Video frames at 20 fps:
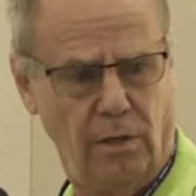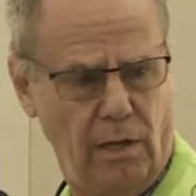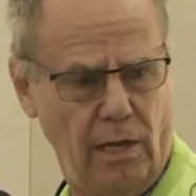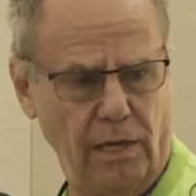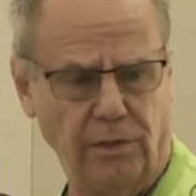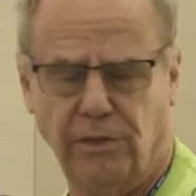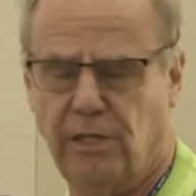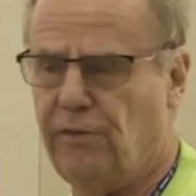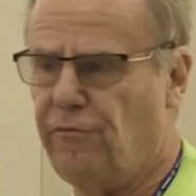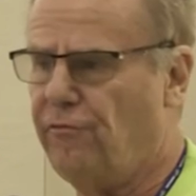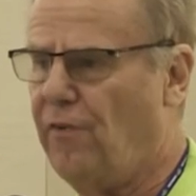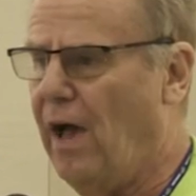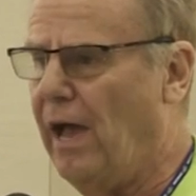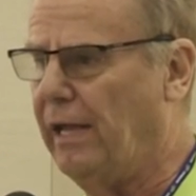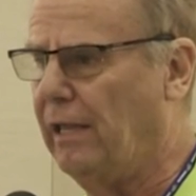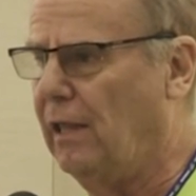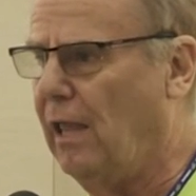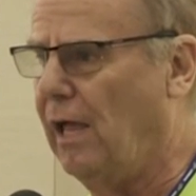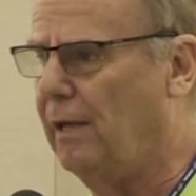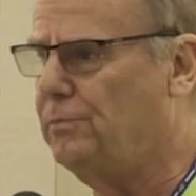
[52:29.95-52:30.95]
at the
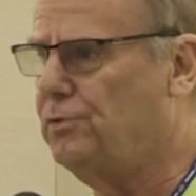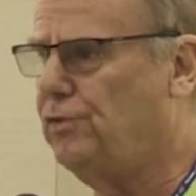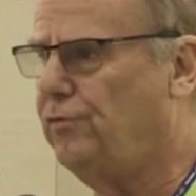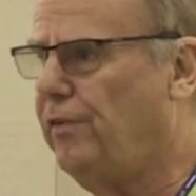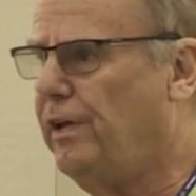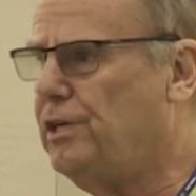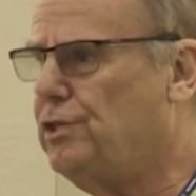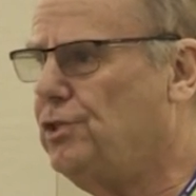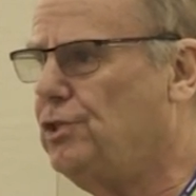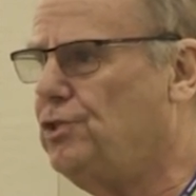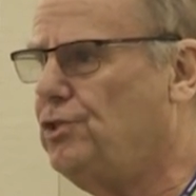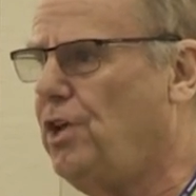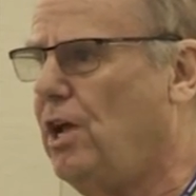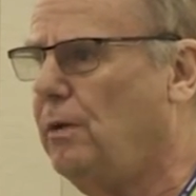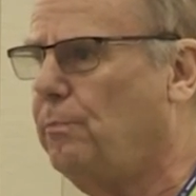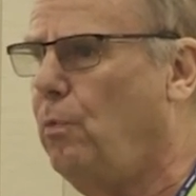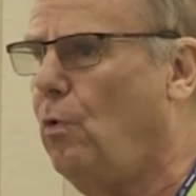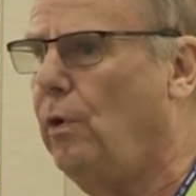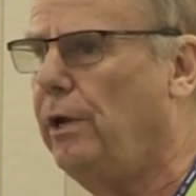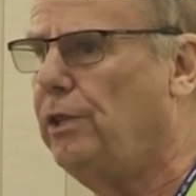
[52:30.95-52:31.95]
final observation
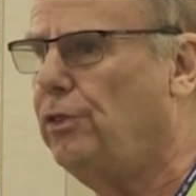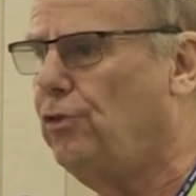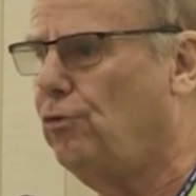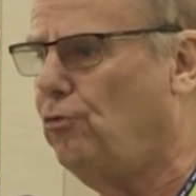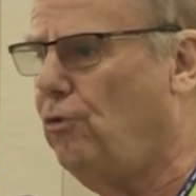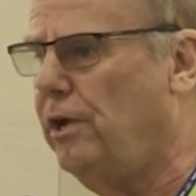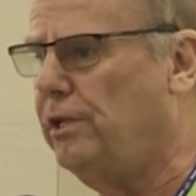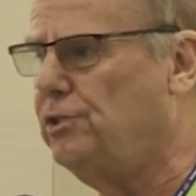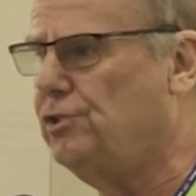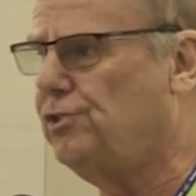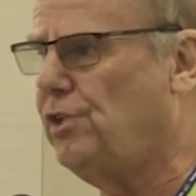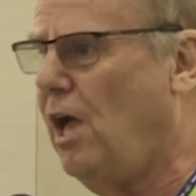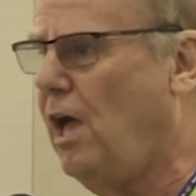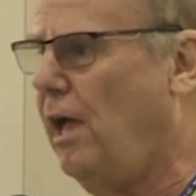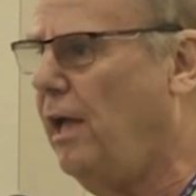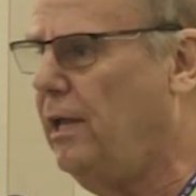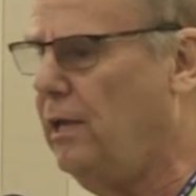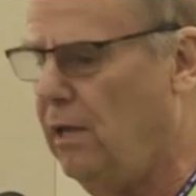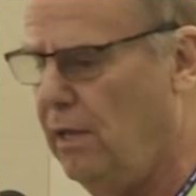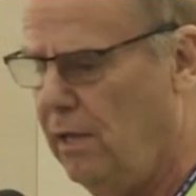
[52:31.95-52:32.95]
checkpoint, the red
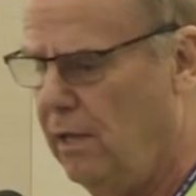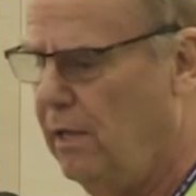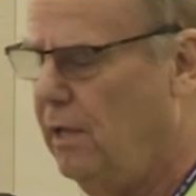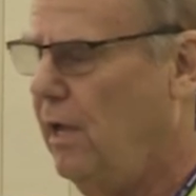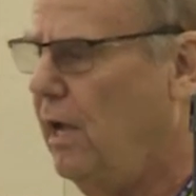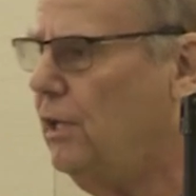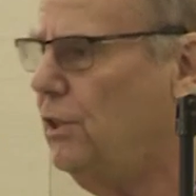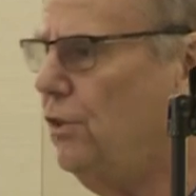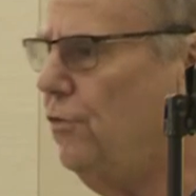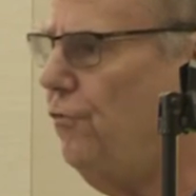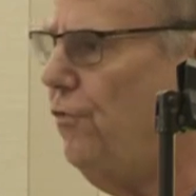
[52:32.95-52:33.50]
sign at the